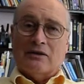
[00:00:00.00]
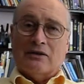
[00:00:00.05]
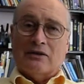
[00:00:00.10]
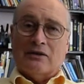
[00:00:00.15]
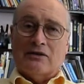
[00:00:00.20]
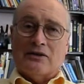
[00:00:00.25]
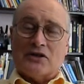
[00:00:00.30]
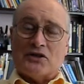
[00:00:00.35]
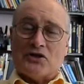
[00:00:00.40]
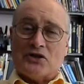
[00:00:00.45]

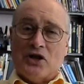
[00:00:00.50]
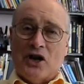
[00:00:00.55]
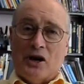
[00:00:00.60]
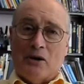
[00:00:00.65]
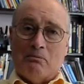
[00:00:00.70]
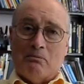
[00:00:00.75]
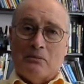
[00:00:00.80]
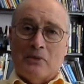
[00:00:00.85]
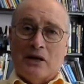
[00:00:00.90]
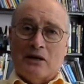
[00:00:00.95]
the
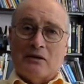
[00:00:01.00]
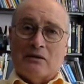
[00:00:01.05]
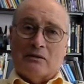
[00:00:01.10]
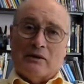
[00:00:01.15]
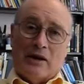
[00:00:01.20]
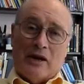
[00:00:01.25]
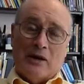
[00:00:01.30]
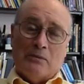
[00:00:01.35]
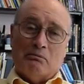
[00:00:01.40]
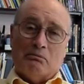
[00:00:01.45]
sum
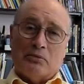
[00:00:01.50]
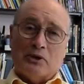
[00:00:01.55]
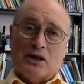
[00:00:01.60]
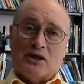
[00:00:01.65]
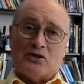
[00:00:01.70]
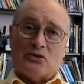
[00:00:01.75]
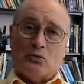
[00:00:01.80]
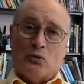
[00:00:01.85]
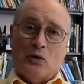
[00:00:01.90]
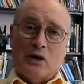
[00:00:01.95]
m
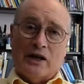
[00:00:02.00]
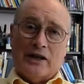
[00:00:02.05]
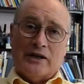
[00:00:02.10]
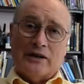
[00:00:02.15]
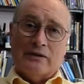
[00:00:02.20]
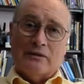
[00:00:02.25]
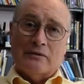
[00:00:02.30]
plus 1.